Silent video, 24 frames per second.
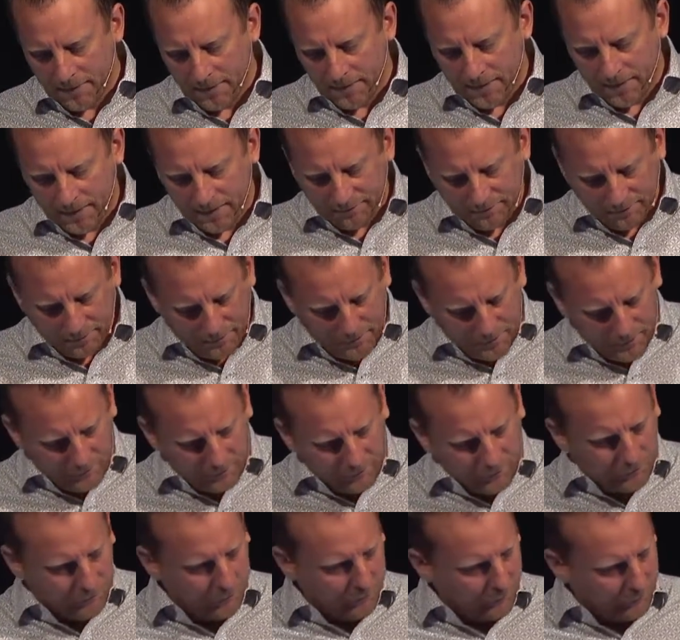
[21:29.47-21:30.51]
If
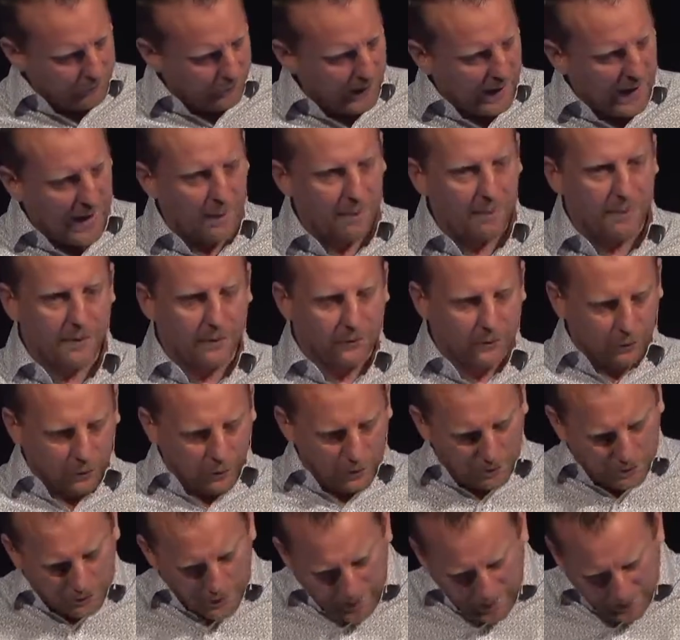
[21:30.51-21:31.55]
this just happens, or
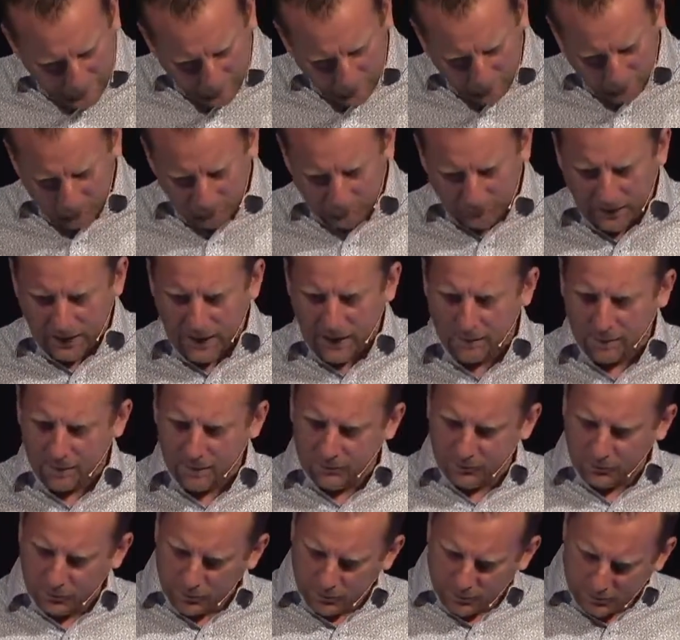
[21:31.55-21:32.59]
that just
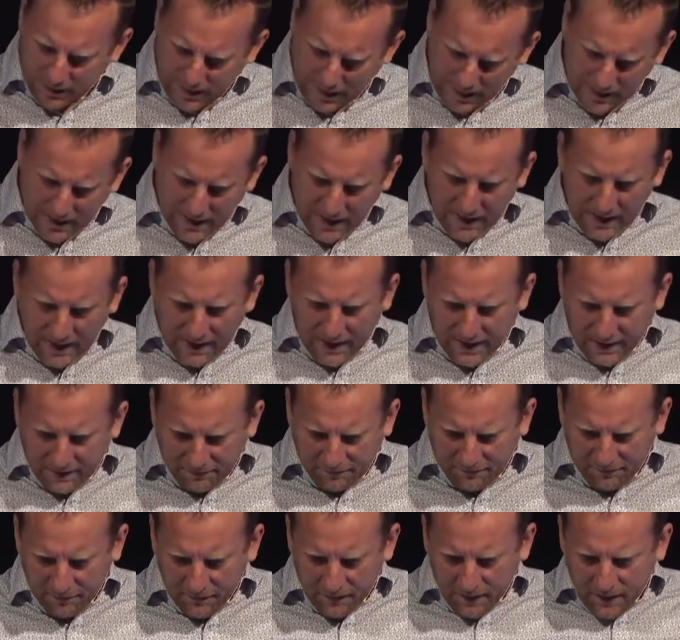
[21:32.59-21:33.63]
happens, or that,
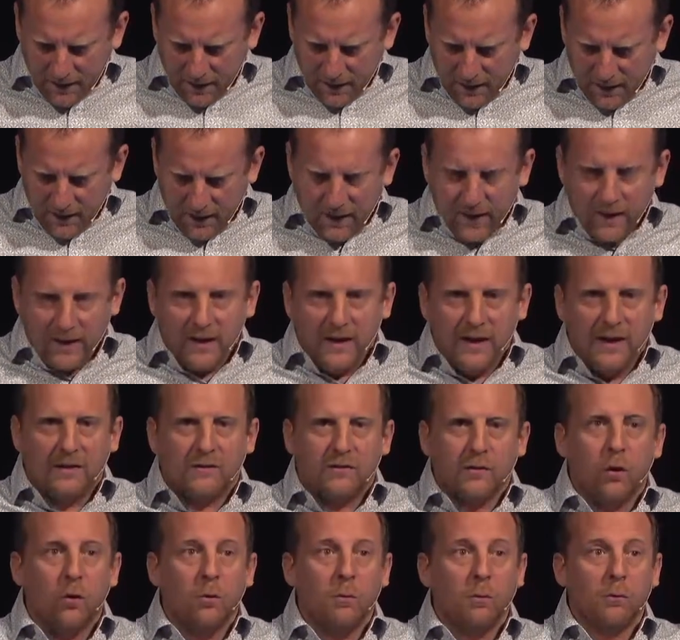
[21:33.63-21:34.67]
if... It's
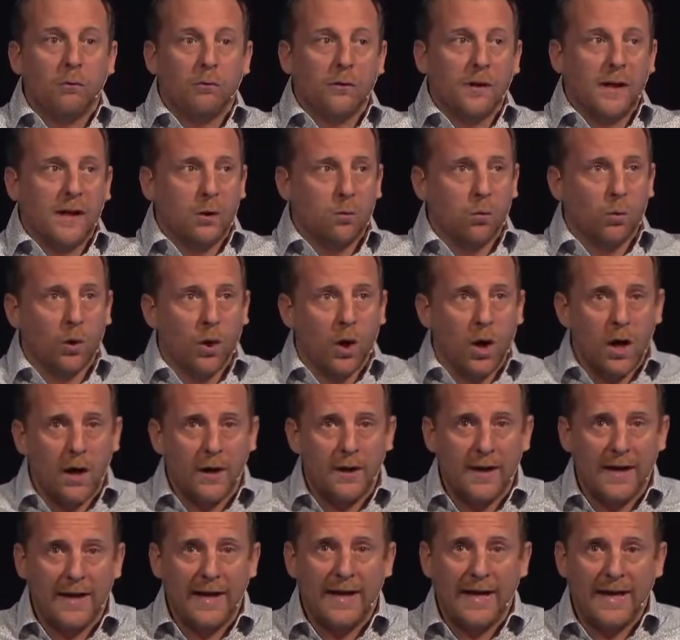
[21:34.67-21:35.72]
almost like we're
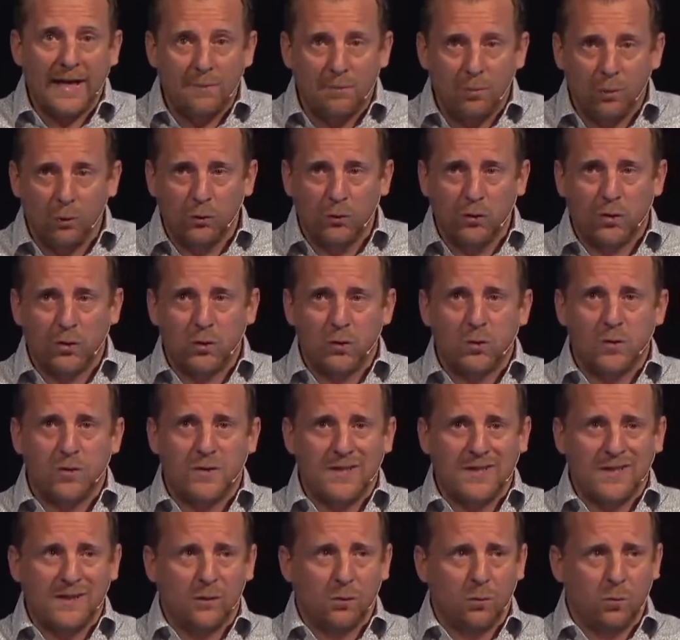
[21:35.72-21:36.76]
unable to
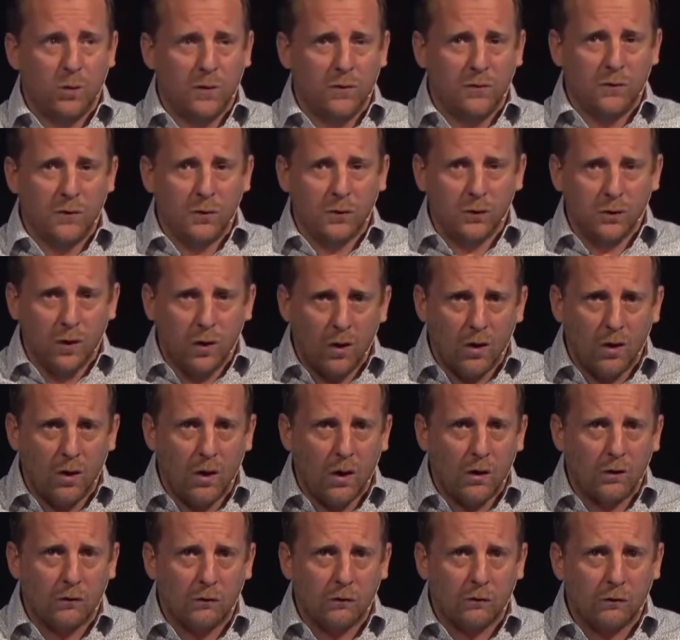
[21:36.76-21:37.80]
deal with the
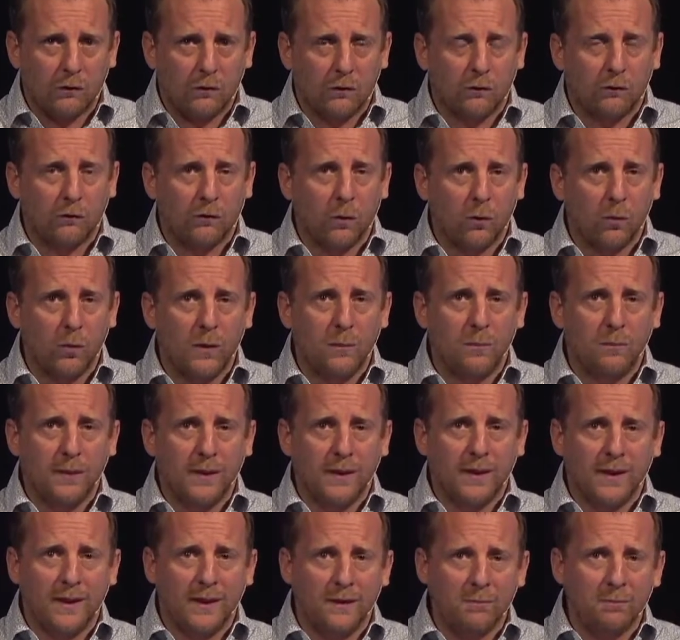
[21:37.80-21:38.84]
loss, so we
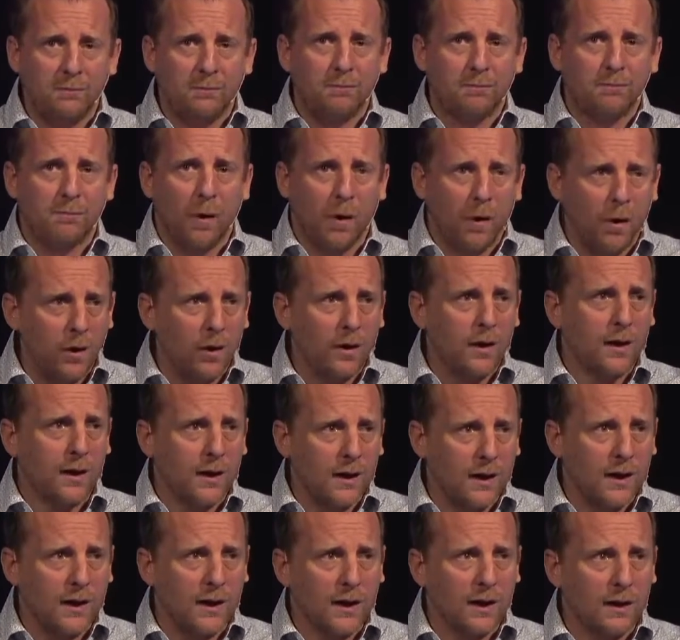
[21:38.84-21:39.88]
begin
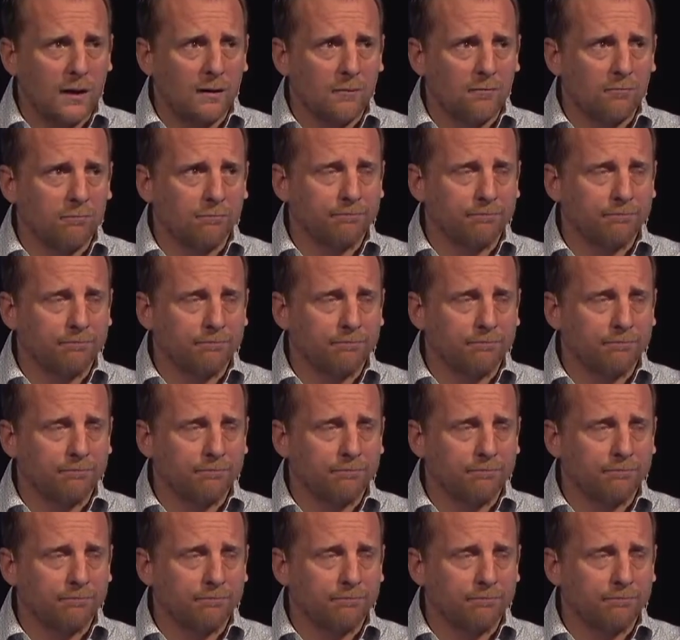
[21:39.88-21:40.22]
bargaining.